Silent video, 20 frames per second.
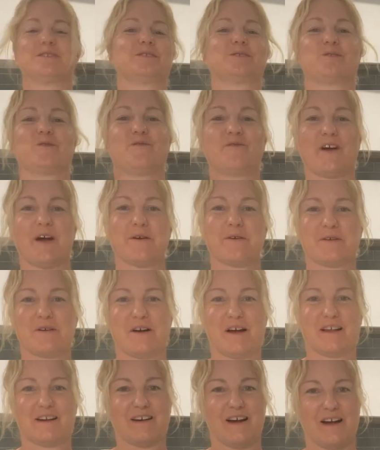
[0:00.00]
do Fahrenheit
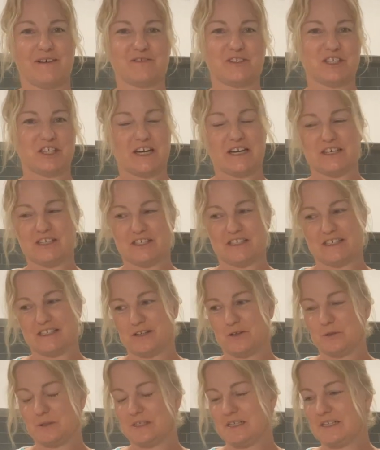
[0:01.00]
and I have to change it to
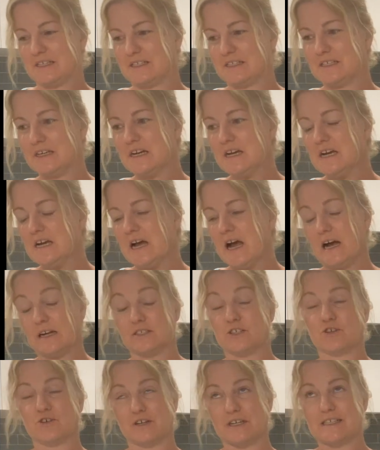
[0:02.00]
Celsius,
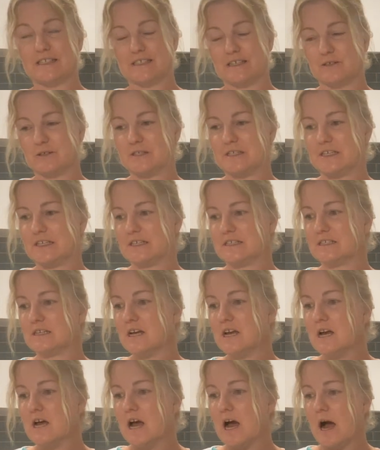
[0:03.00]
degrees Celsius.
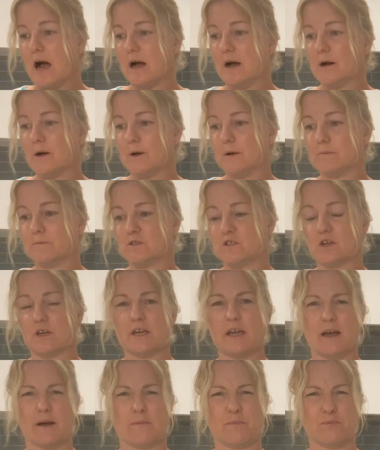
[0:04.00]
So
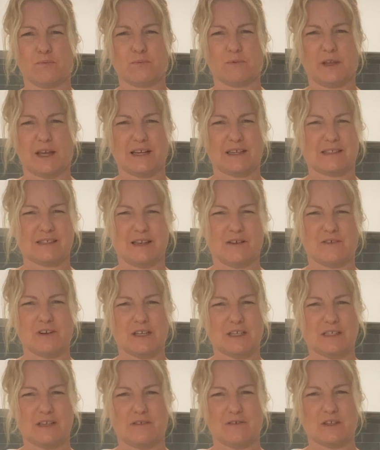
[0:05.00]
yeah, like
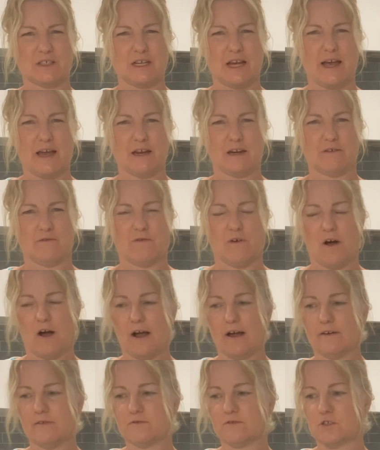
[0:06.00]
77 to
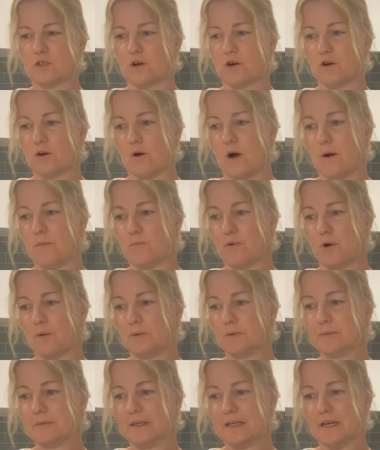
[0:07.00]
85. So I'm
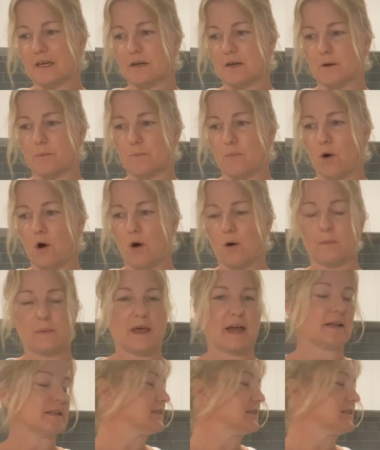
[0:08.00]
probably gonna pop that